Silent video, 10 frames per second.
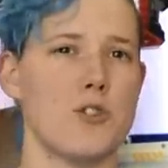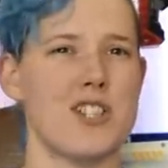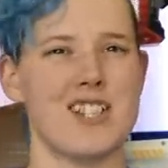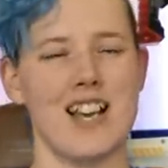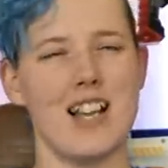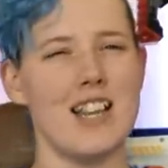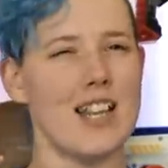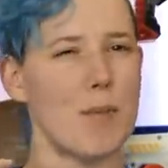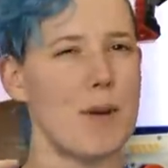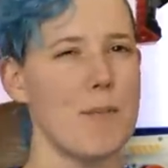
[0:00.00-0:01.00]
just a
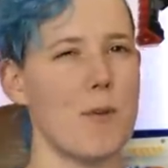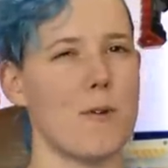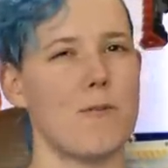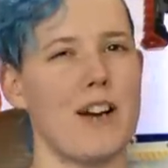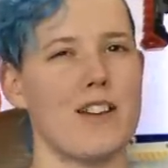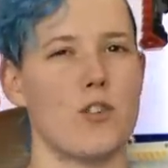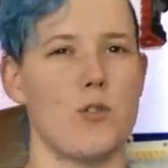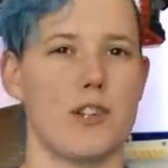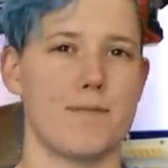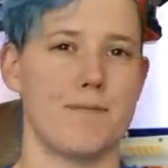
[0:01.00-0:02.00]
little bit more
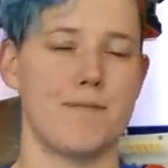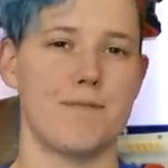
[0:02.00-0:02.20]
fine-tuning.